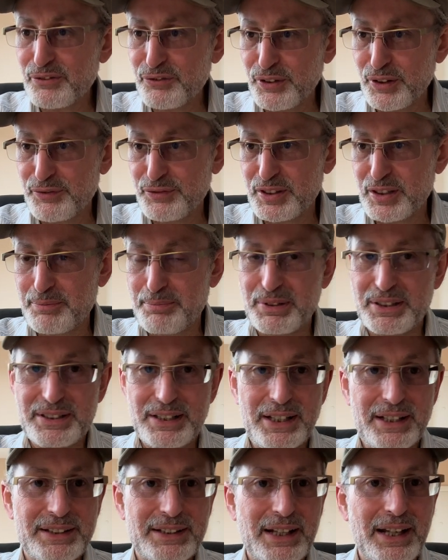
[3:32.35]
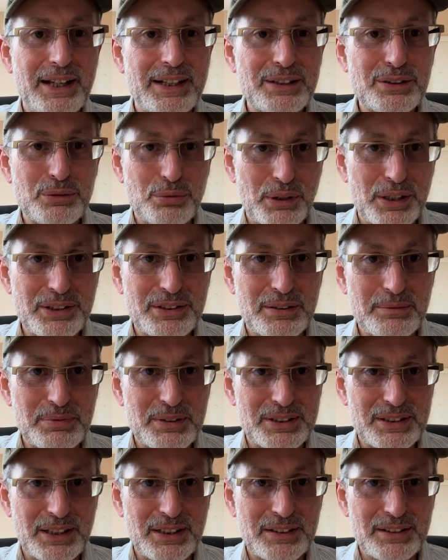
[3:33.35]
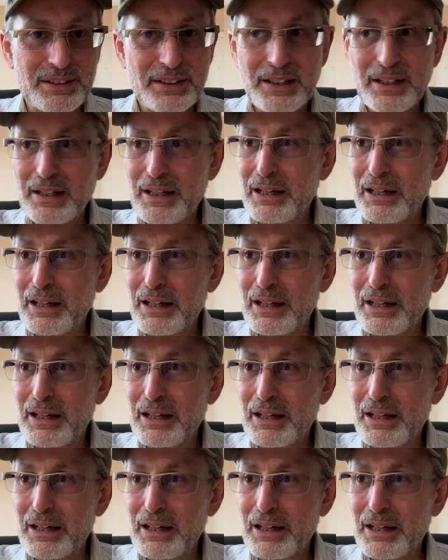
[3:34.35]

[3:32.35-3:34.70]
15 percent, and 20 percent